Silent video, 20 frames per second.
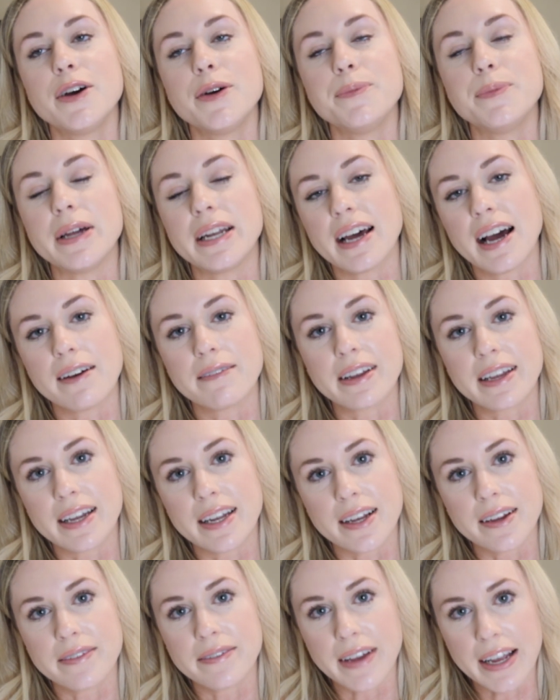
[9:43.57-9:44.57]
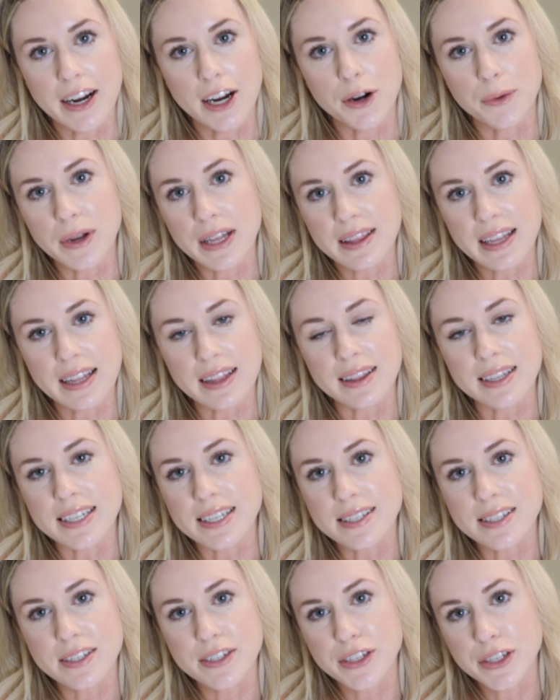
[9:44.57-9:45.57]
been having an affair with at
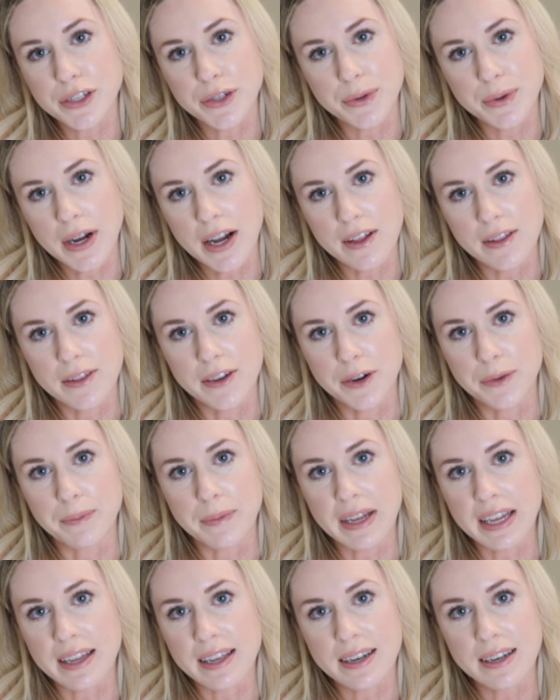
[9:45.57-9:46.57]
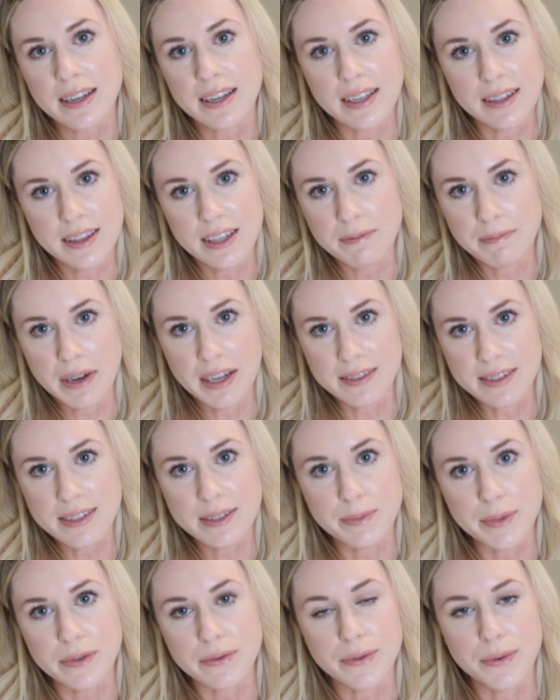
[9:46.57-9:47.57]
least 2 other men in the months
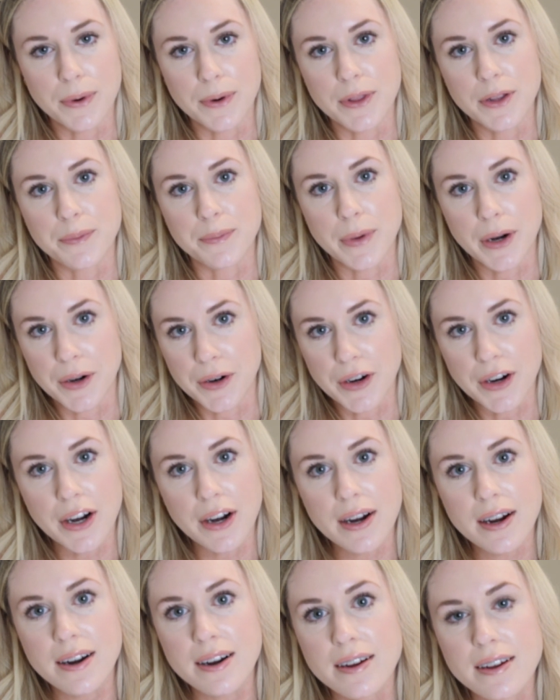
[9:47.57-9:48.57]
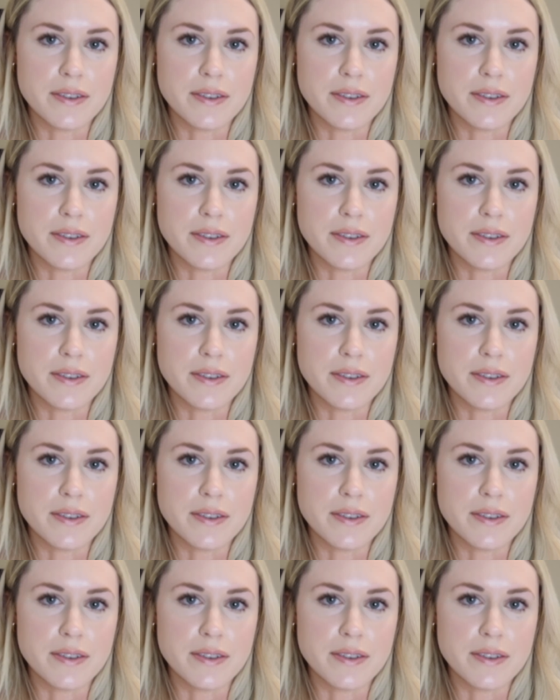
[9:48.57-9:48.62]
before the murder.